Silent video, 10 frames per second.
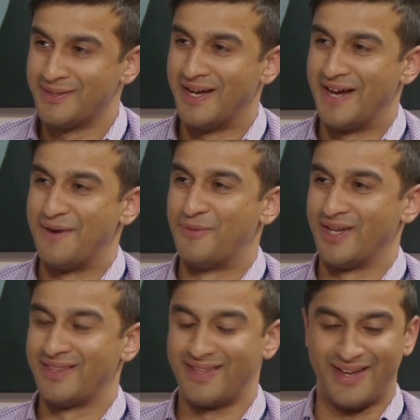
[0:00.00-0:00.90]
Uh,
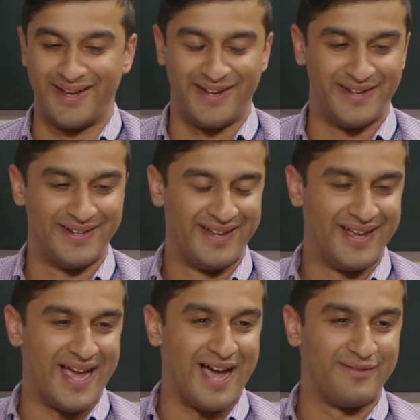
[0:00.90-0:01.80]
with uh,
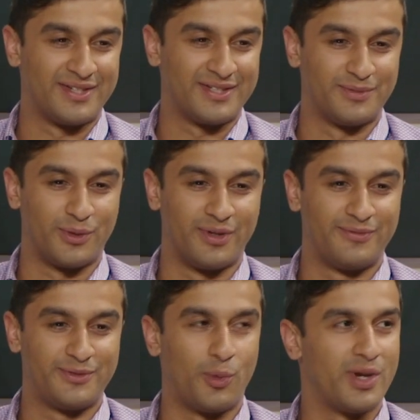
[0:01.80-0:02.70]
having some sort of
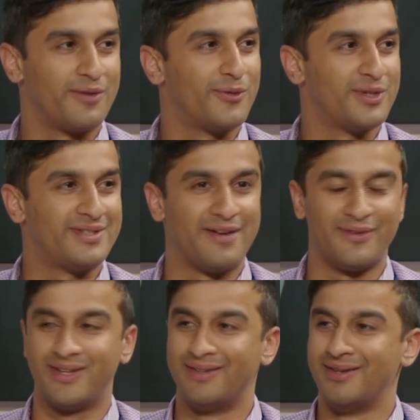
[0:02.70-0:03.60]

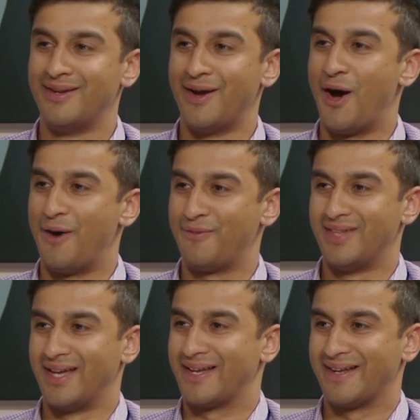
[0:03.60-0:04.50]
24/7 off
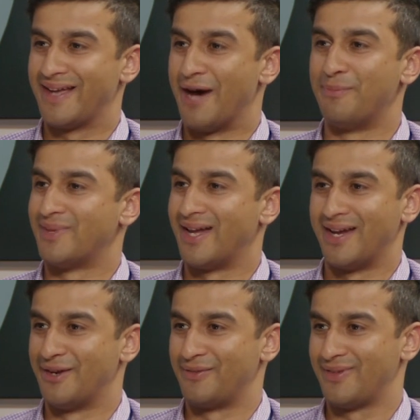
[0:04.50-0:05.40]
like
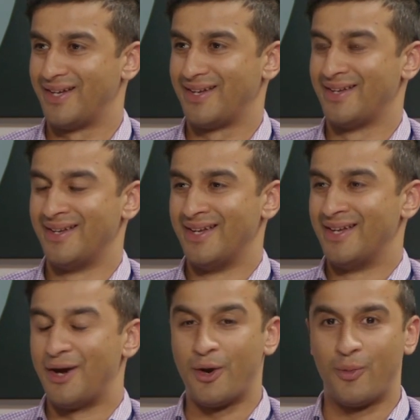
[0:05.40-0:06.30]
helpline of like,
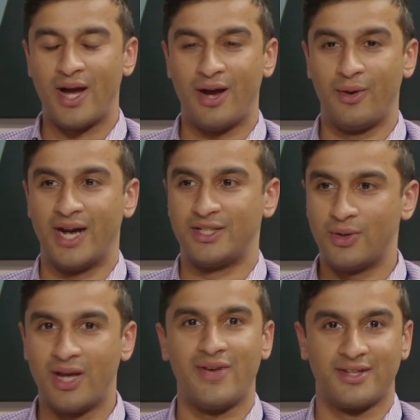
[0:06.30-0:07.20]
oh wow, I
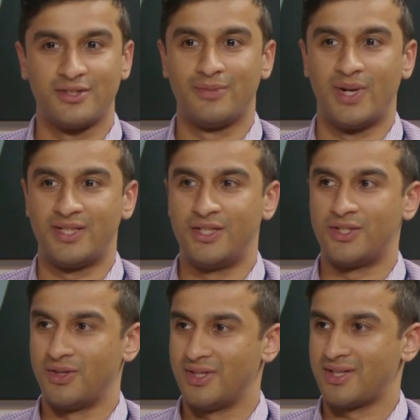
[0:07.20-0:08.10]
don't have access to my
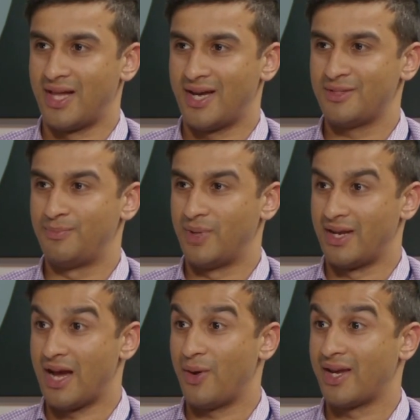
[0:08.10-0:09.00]
teacher in this class, but
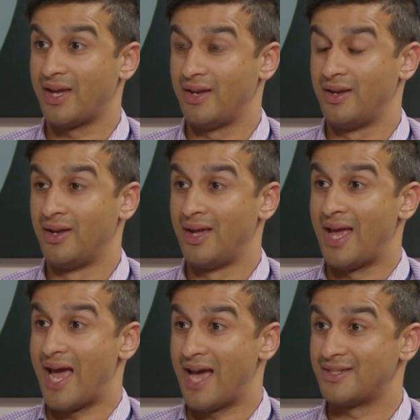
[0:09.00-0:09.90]
now I can
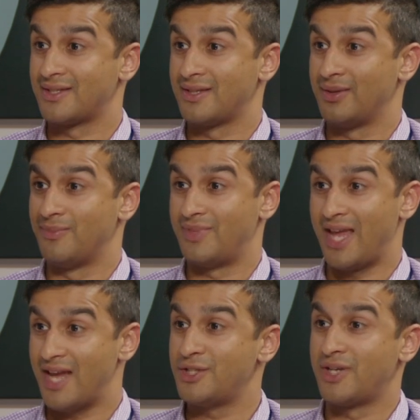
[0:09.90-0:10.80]
ask the
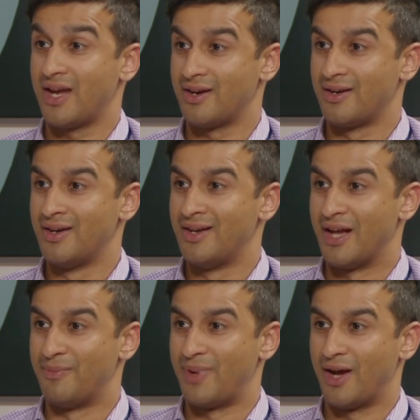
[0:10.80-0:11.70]
educator
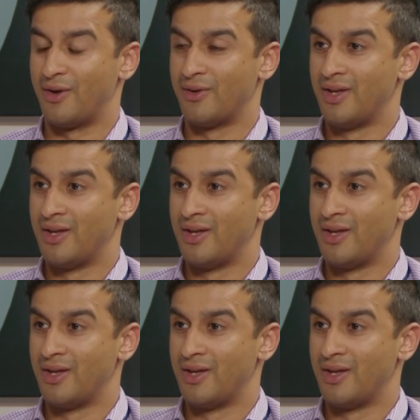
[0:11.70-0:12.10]
about